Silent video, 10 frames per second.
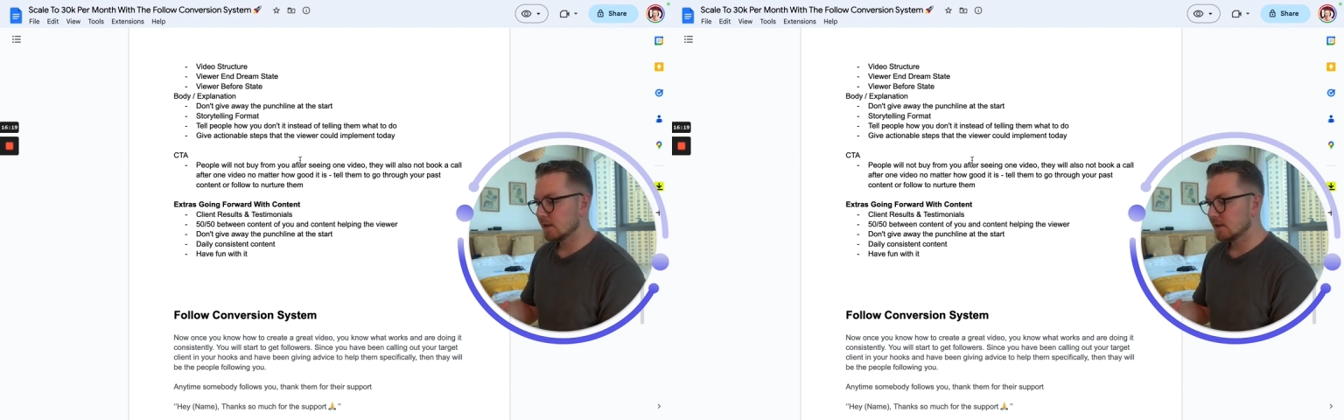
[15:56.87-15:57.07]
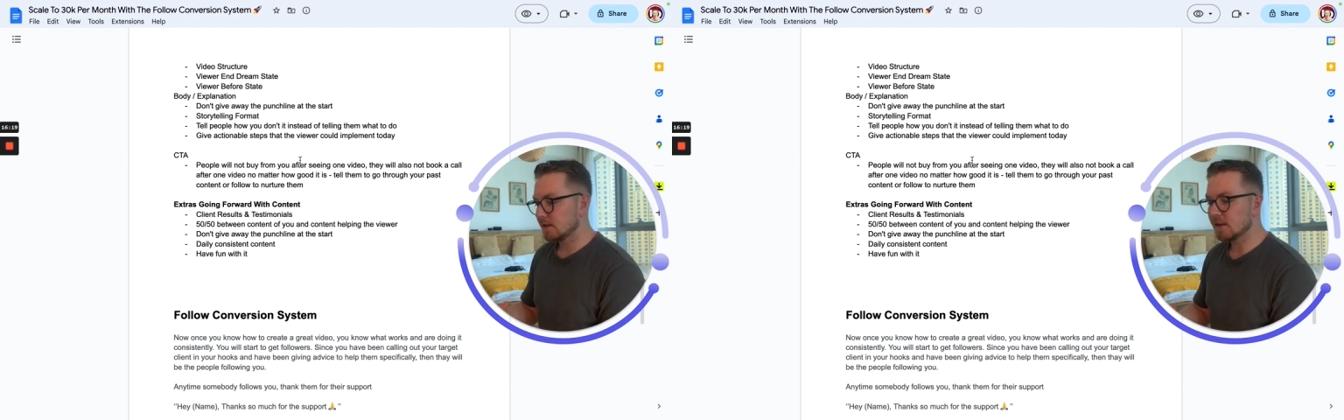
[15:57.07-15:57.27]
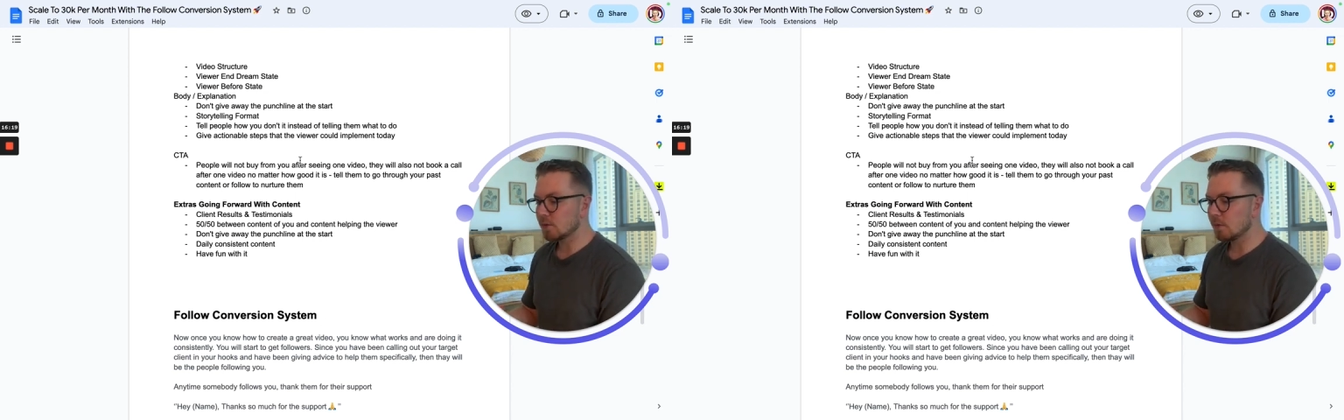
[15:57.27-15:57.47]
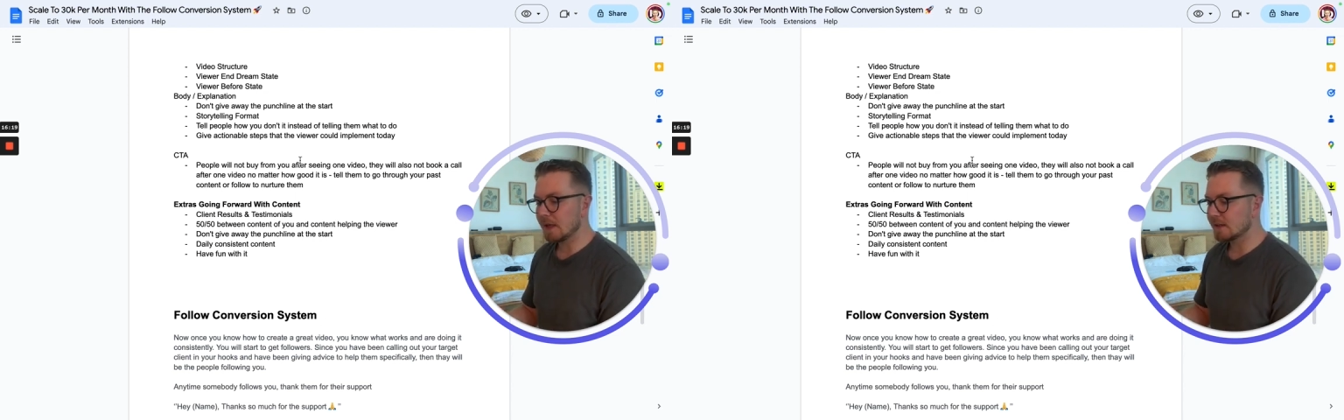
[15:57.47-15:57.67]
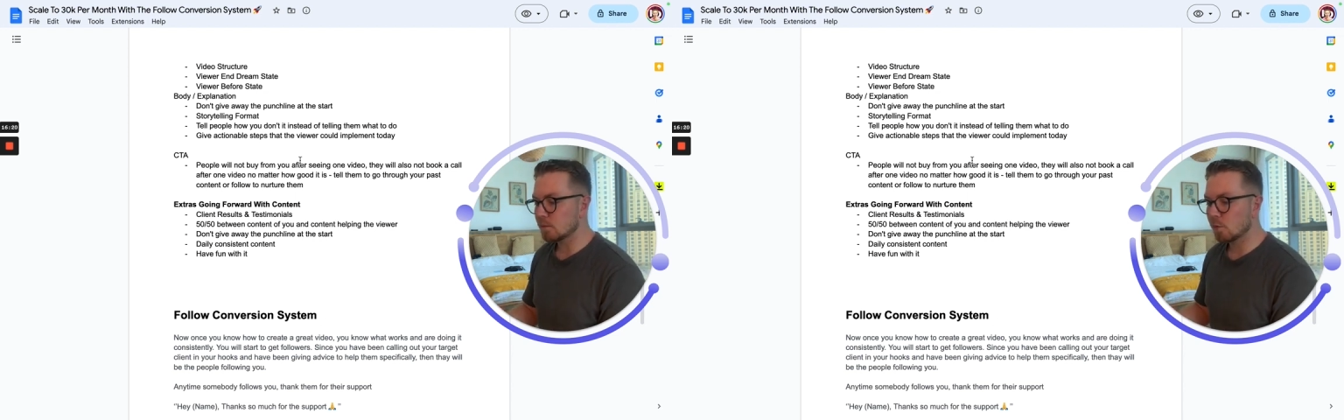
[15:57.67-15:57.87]
This will
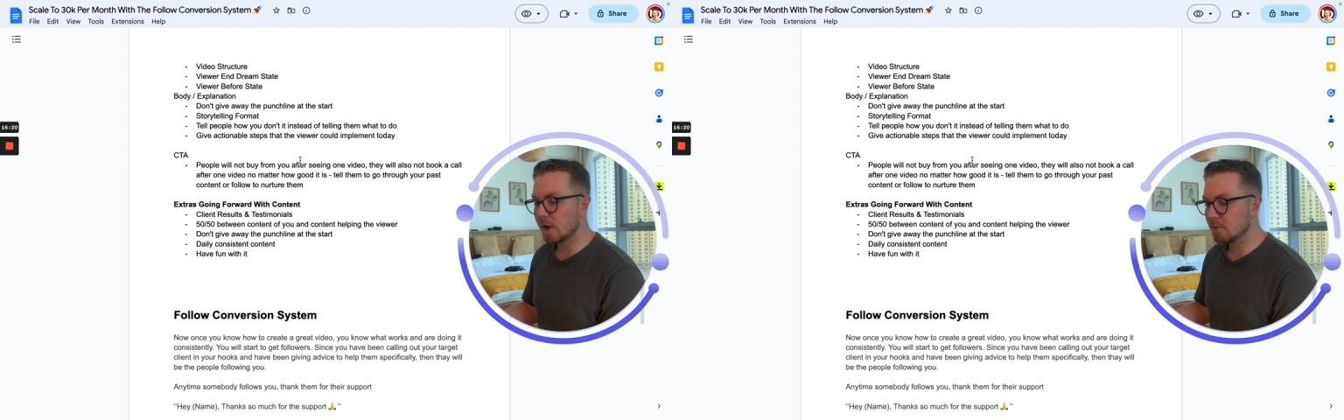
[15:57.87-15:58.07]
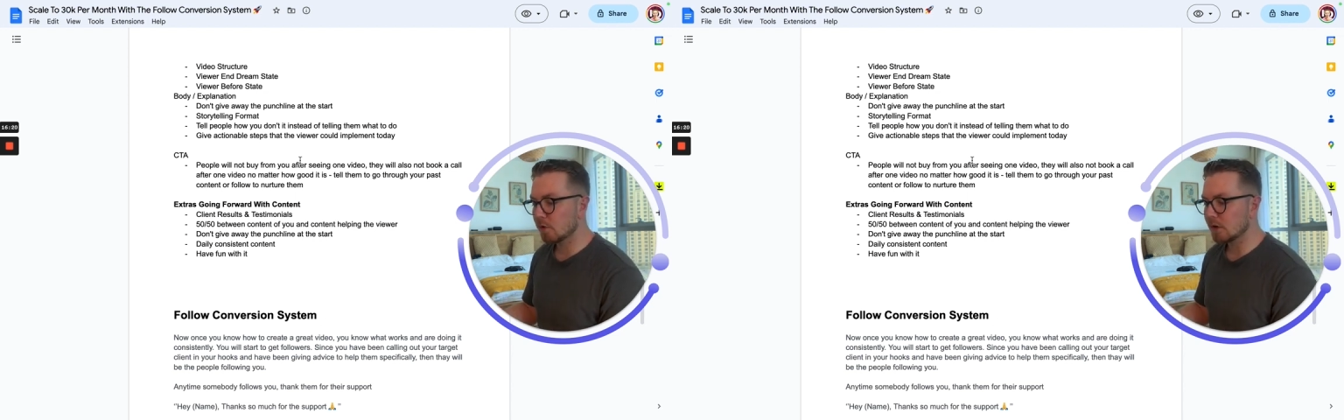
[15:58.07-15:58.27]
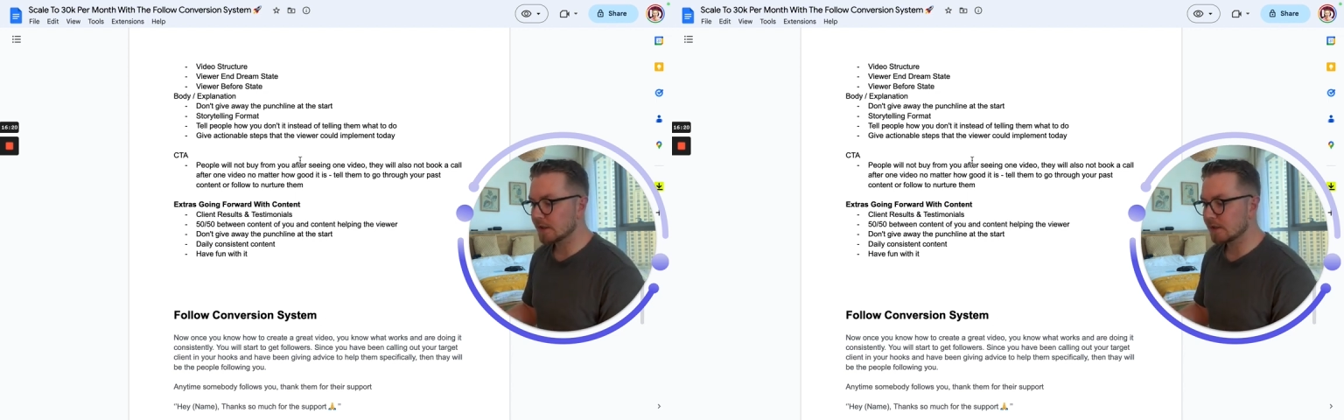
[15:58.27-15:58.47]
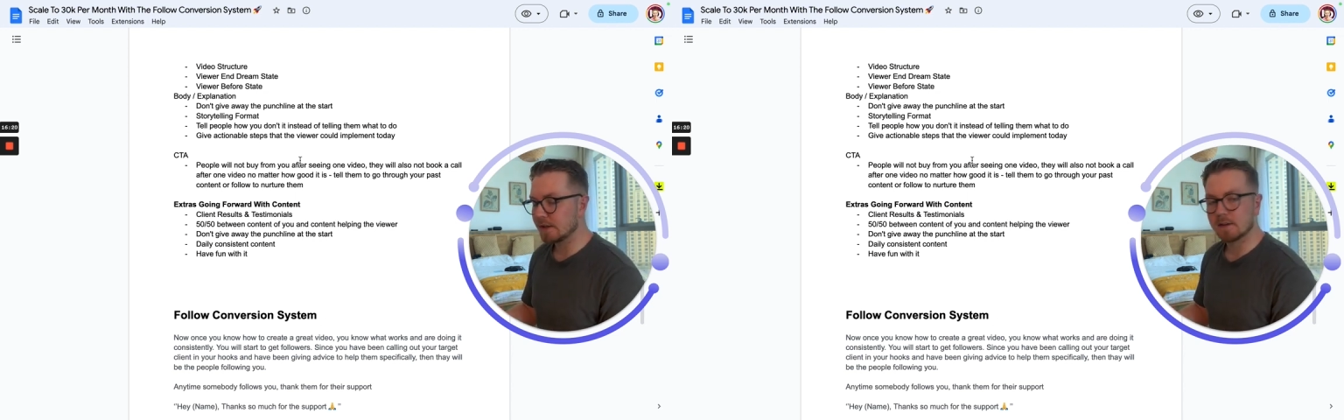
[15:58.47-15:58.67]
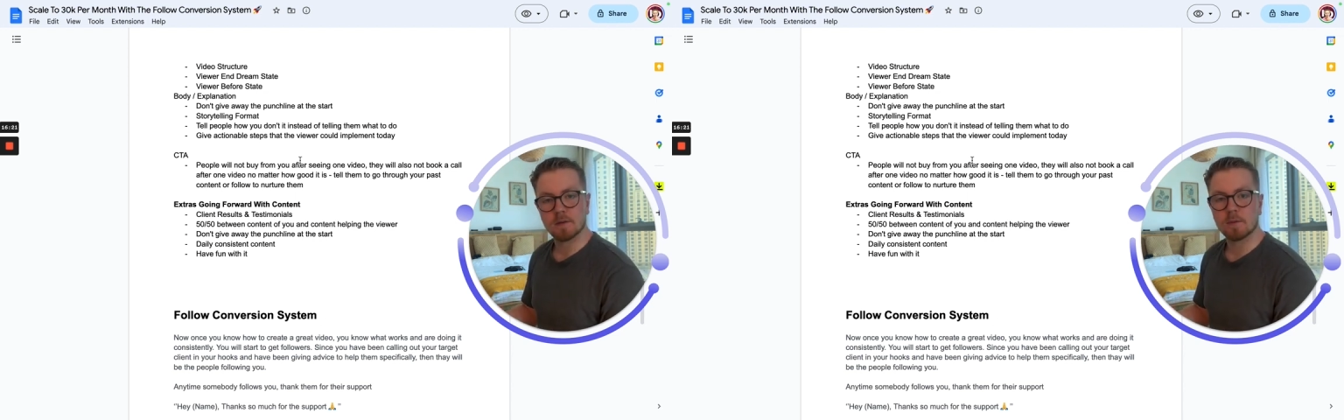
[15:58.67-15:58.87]
make them way more likely
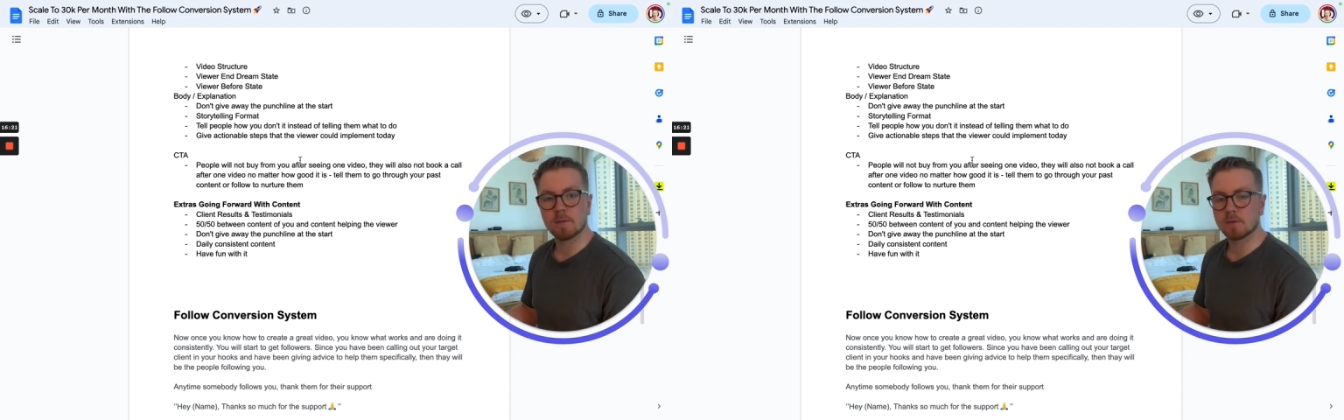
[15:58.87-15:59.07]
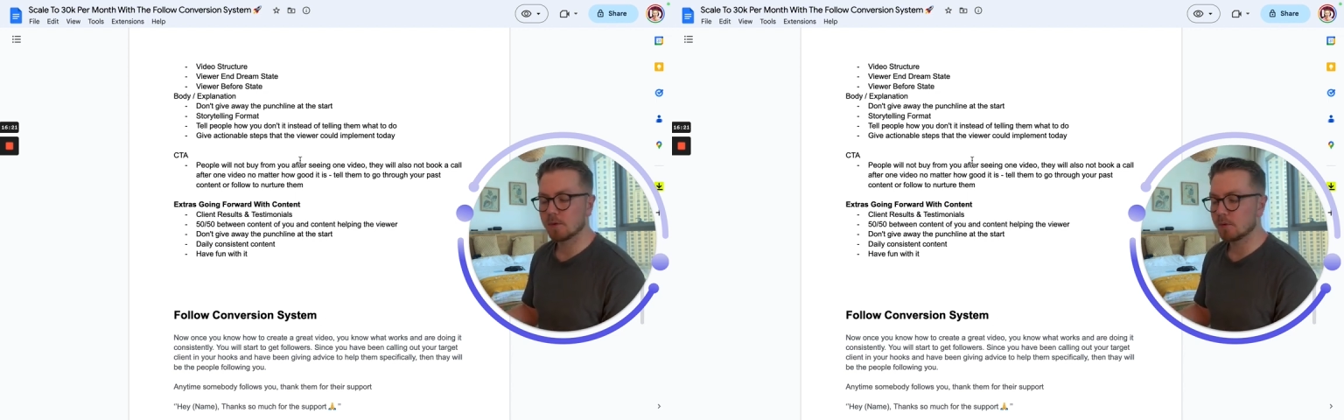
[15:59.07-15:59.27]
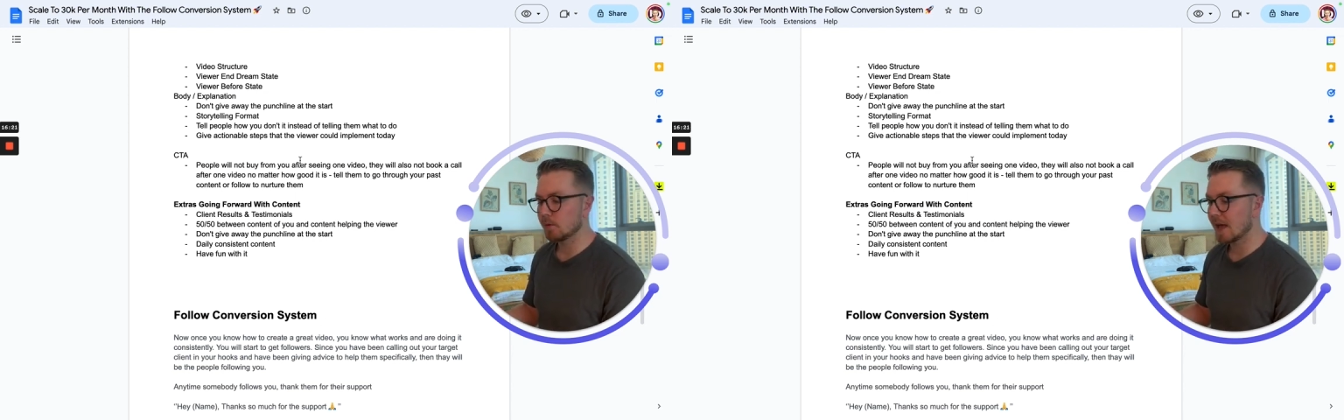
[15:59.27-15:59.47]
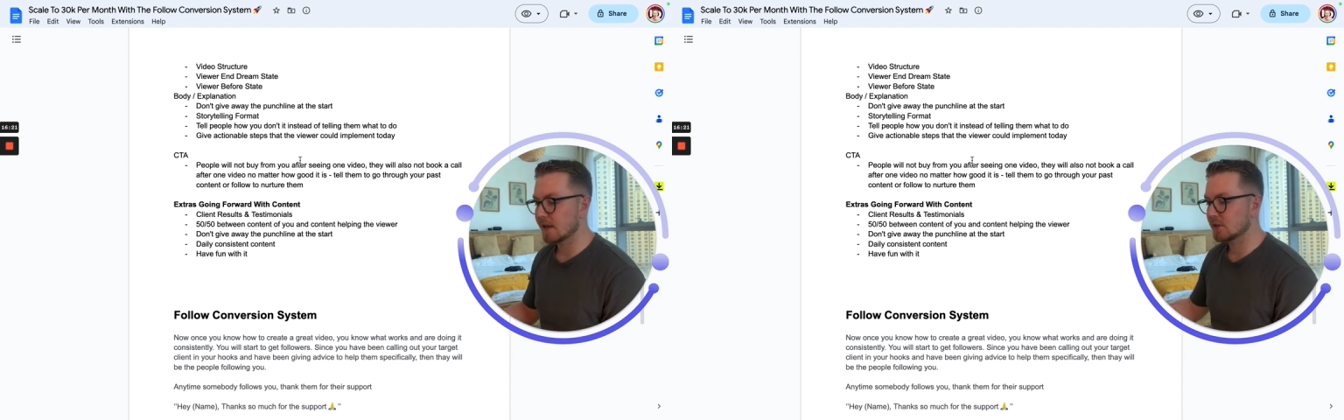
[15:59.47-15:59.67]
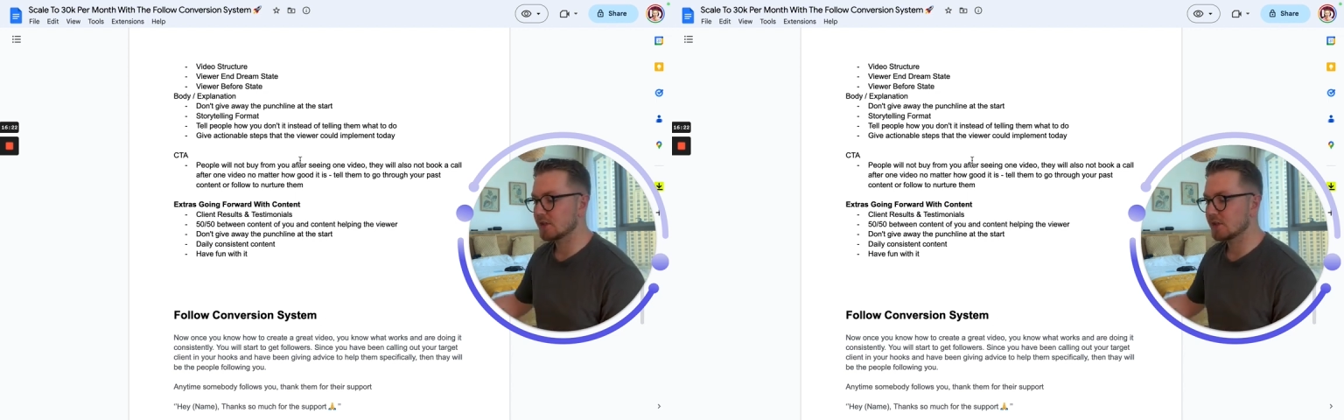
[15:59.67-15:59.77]
to to actually